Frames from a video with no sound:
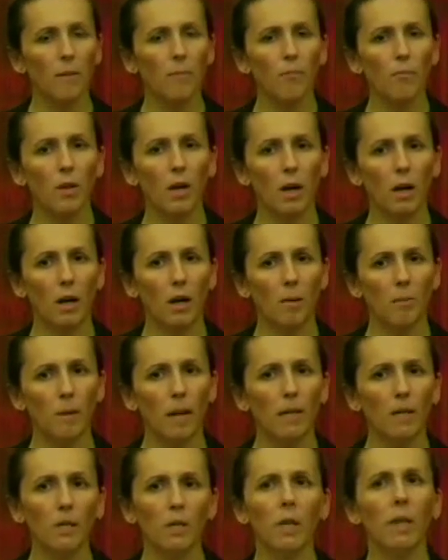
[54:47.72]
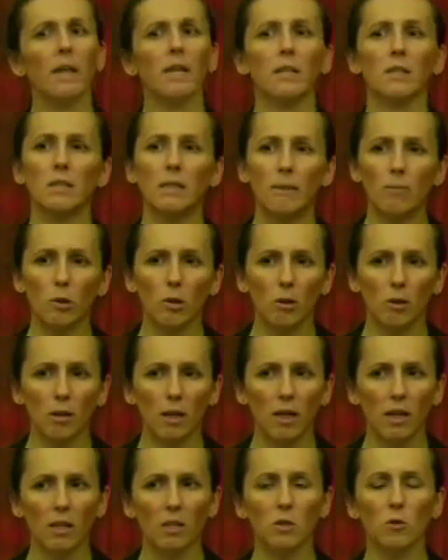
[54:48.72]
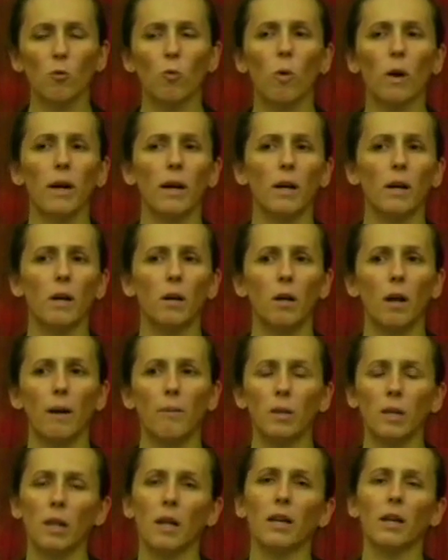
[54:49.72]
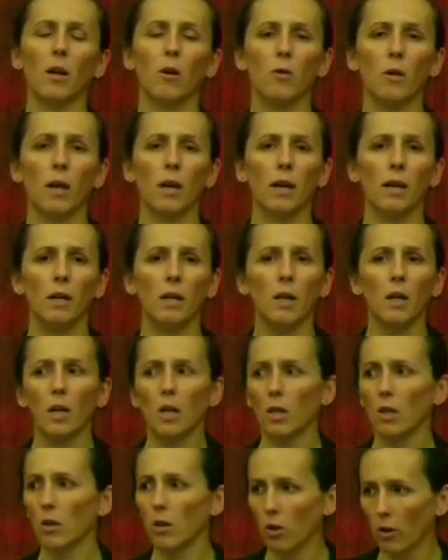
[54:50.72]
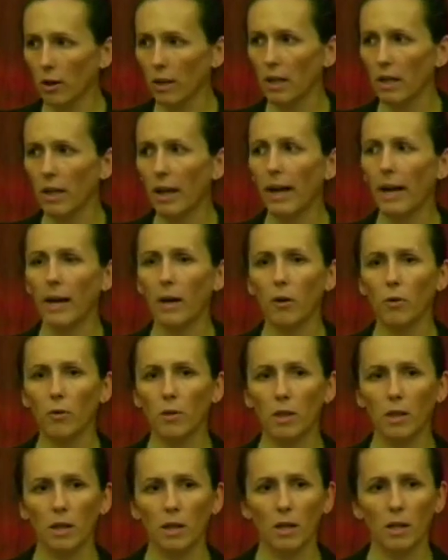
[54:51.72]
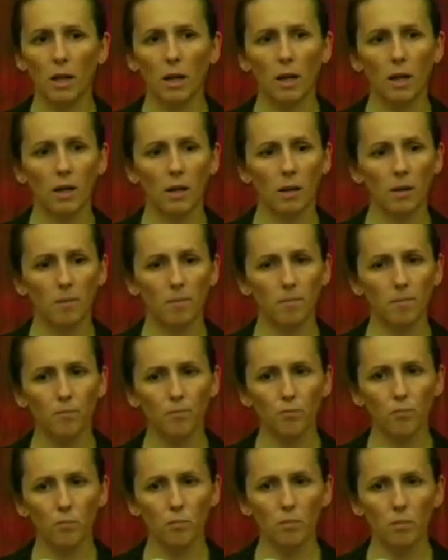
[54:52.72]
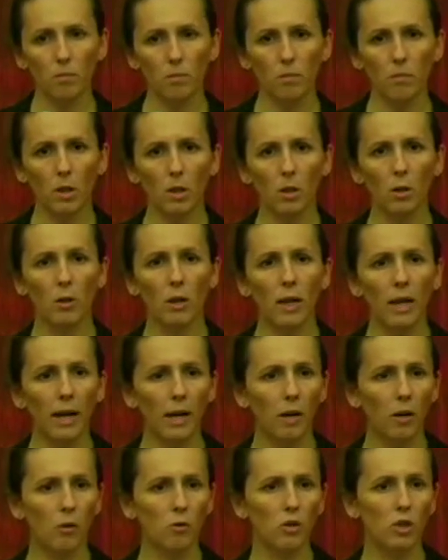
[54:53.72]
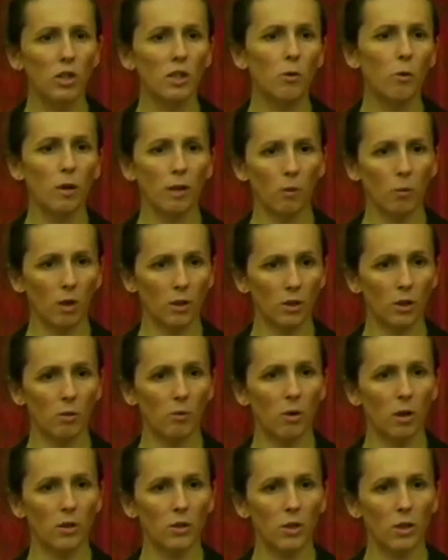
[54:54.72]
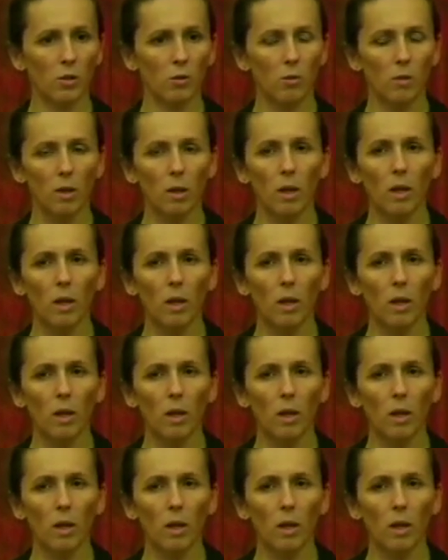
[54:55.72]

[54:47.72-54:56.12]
And you're getting similar things where, I mean, like, okay, look at how the, look at how G20 went in Toronto.